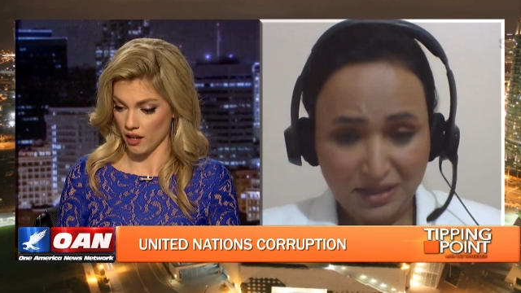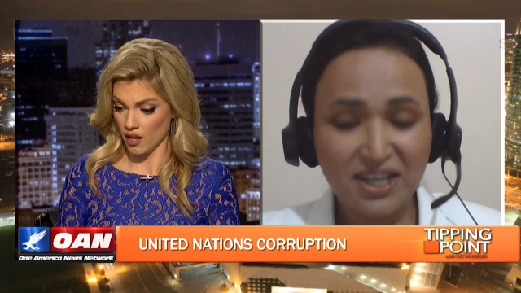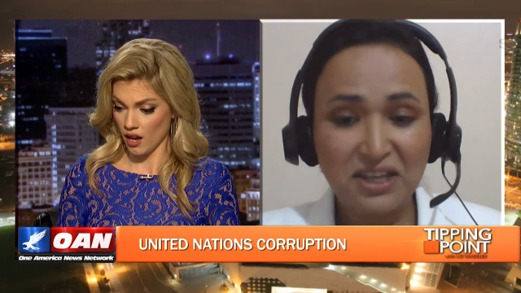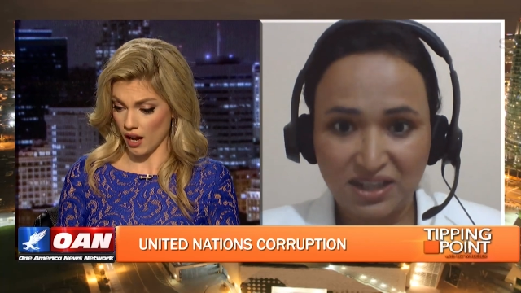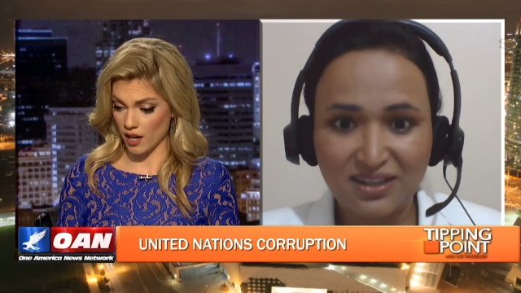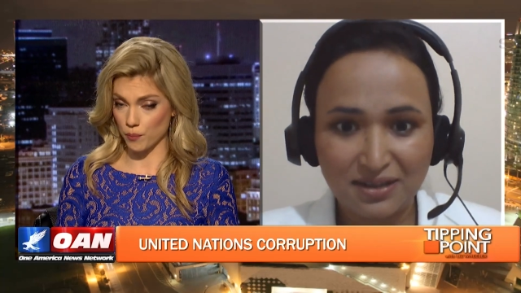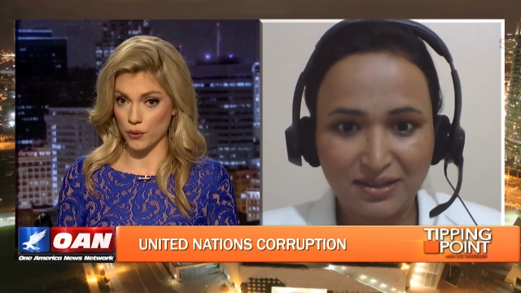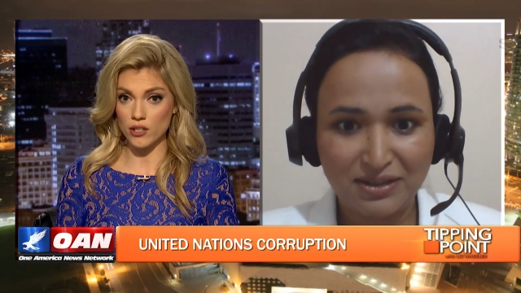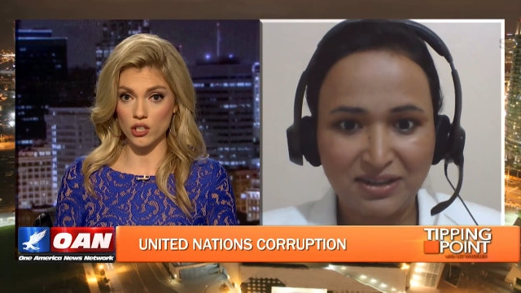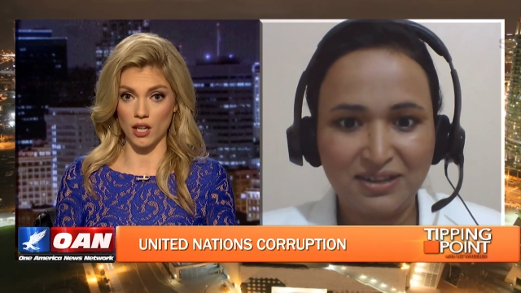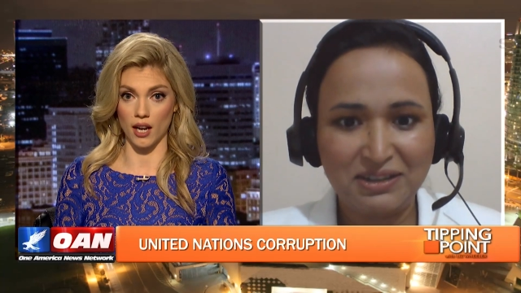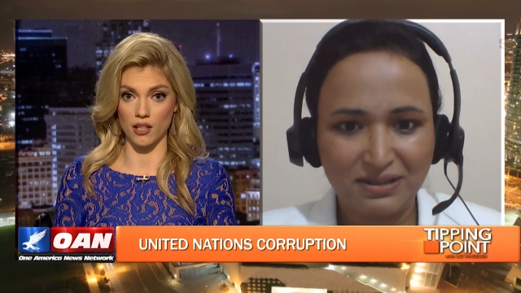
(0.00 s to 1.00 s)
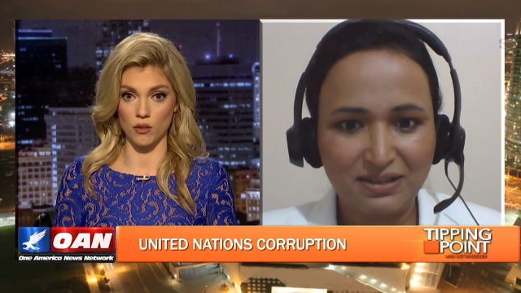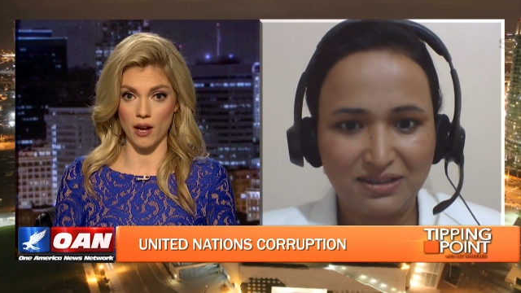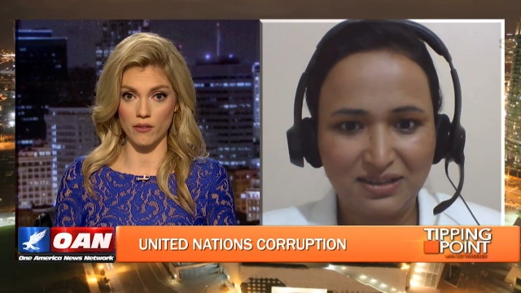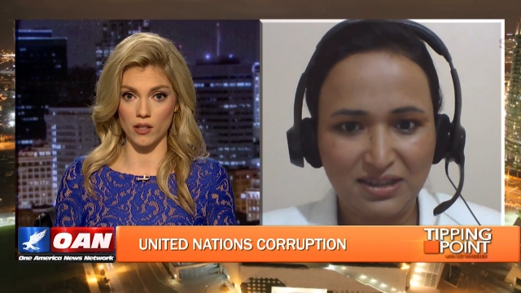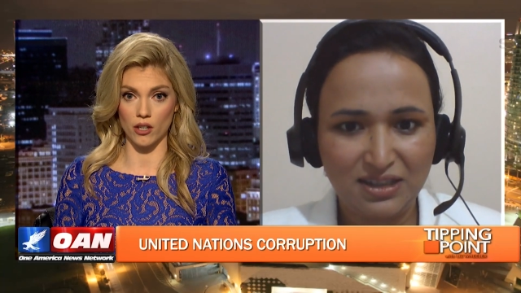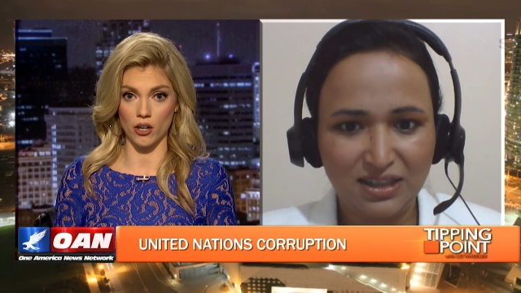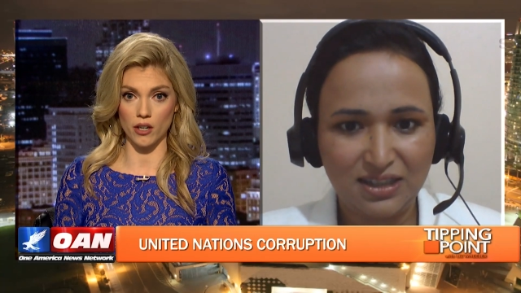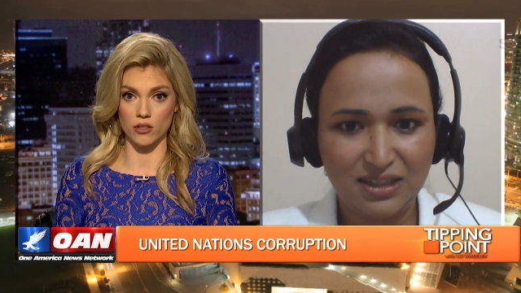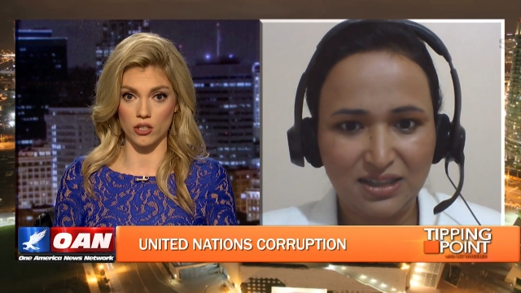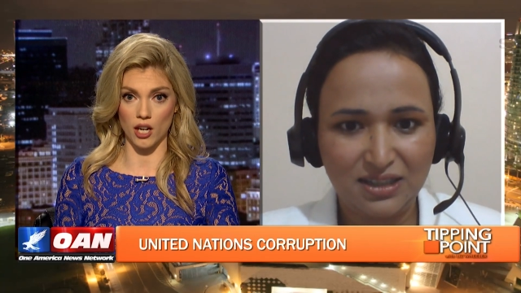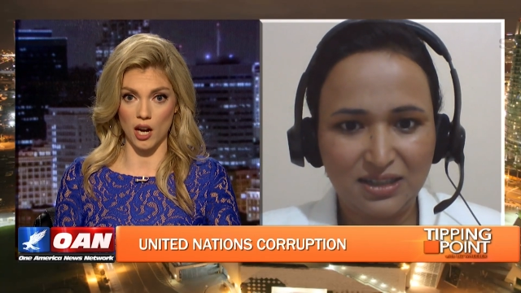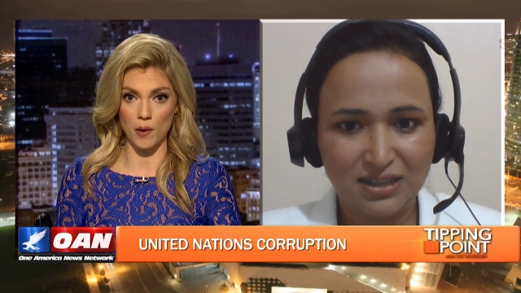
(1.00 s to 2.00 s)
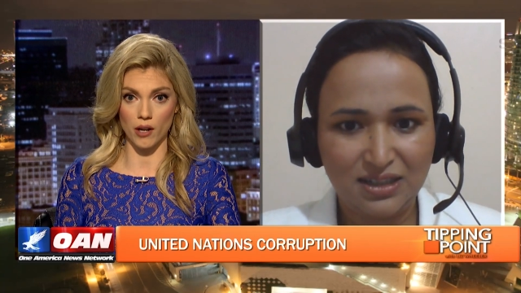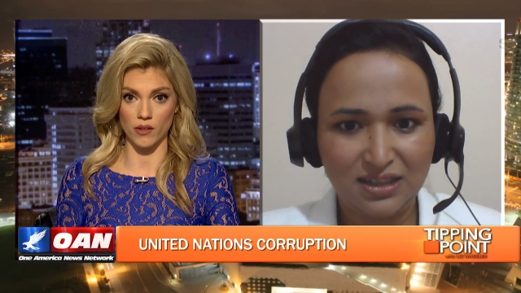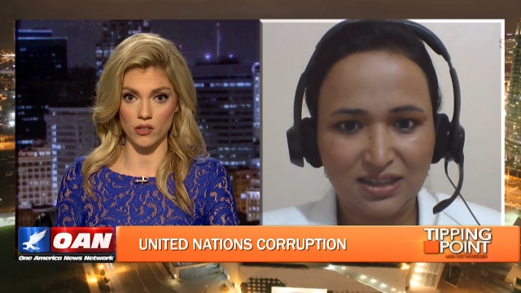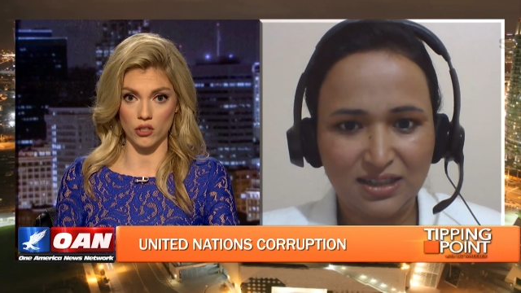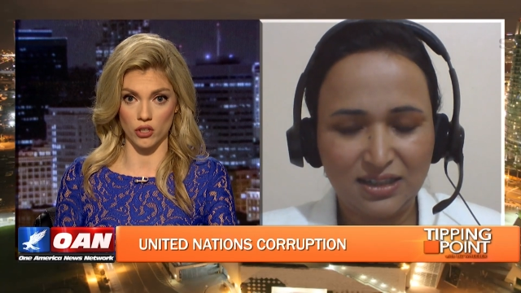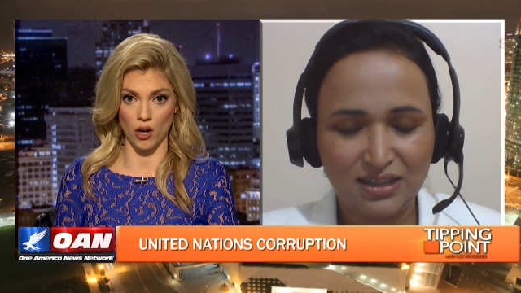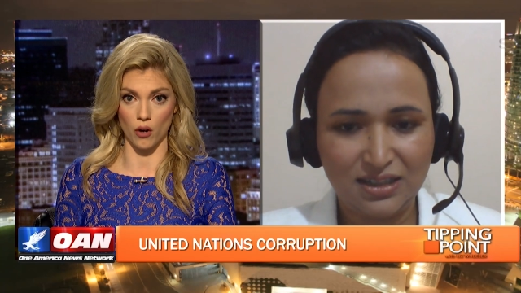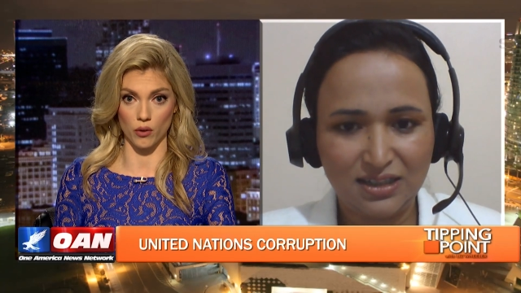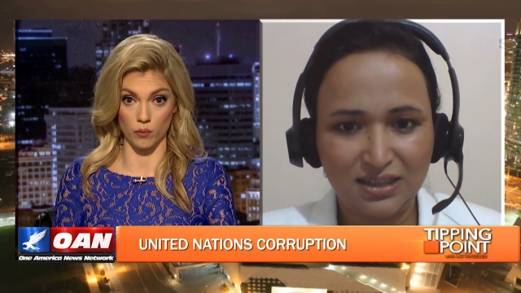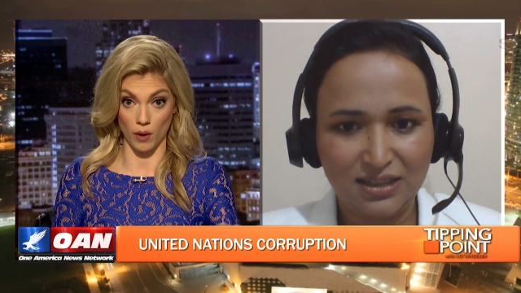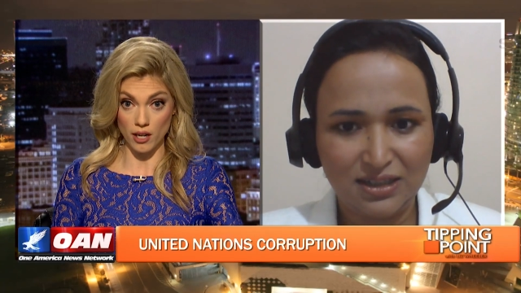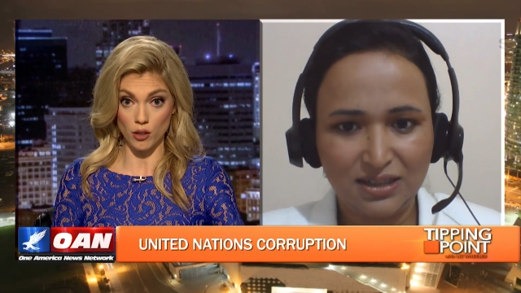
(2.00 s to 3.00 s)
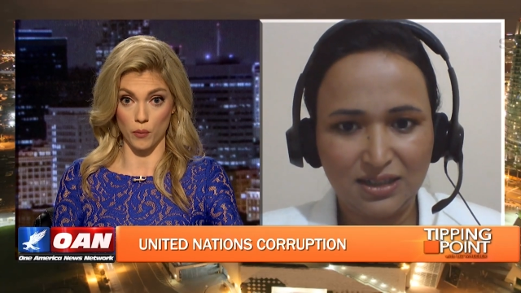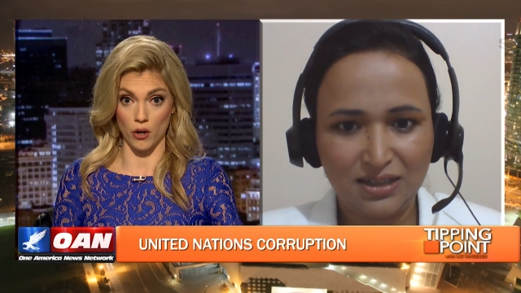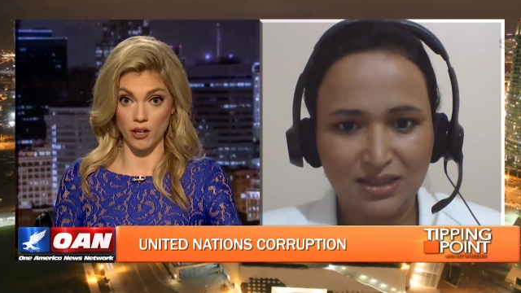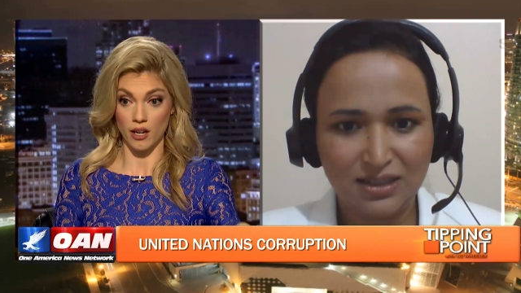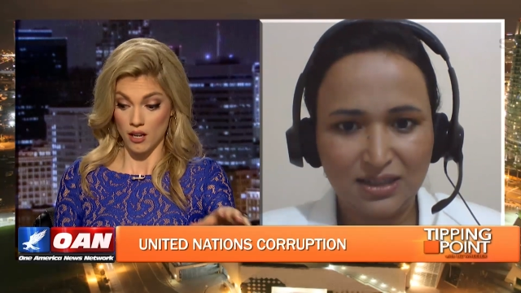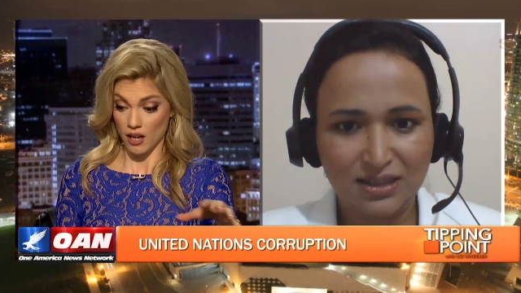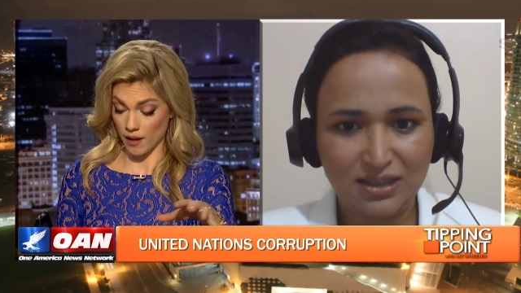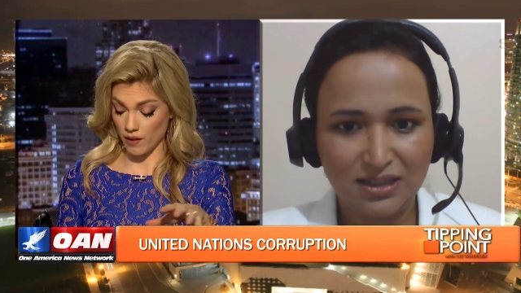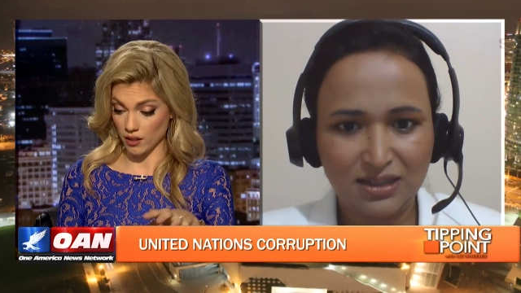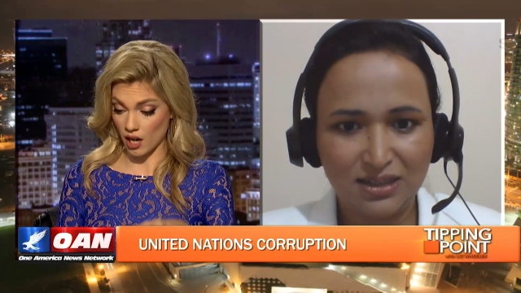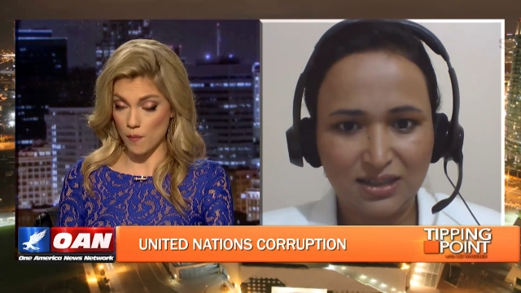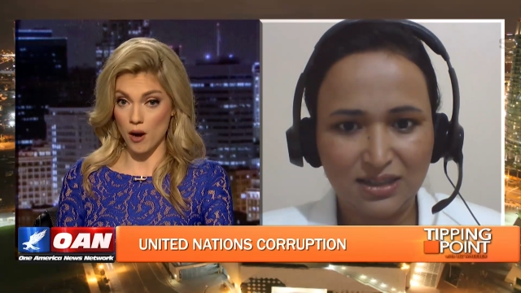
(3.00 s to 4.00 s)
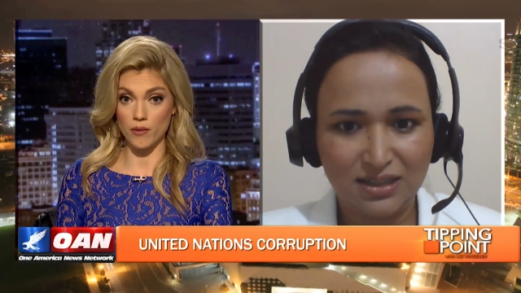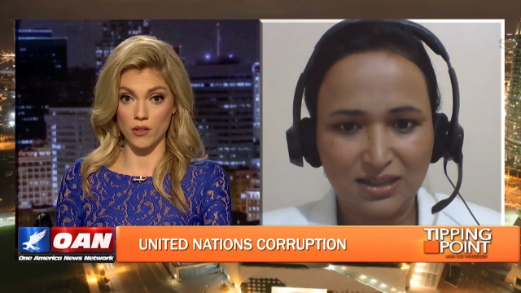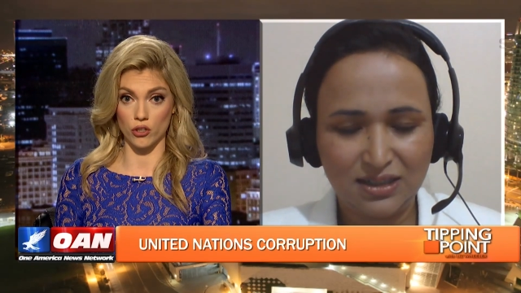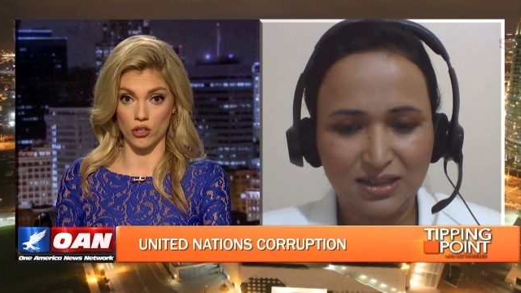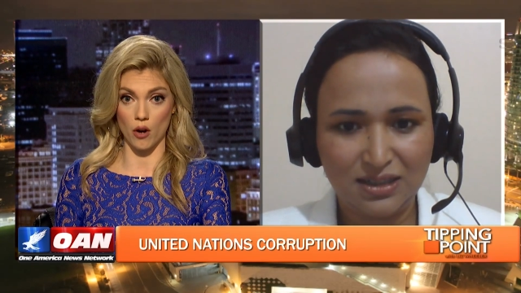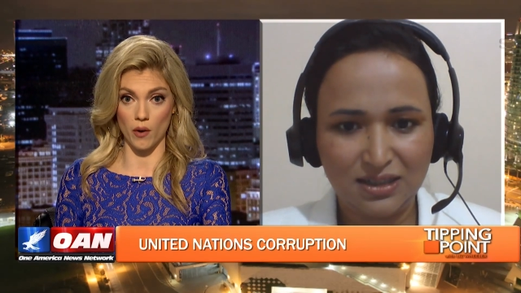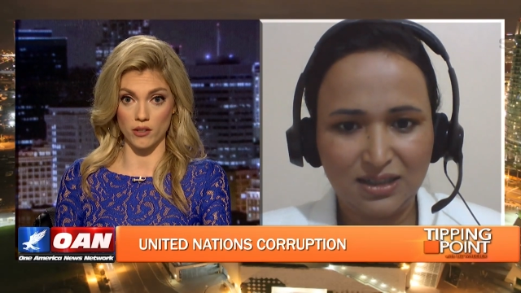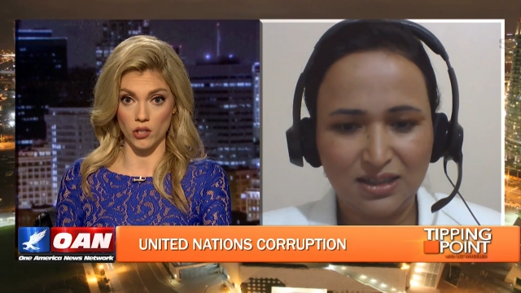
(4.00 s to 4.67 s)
Speaker 1: Yes. I appreciate you having the courage to come on this show to write your book, and then come on the show and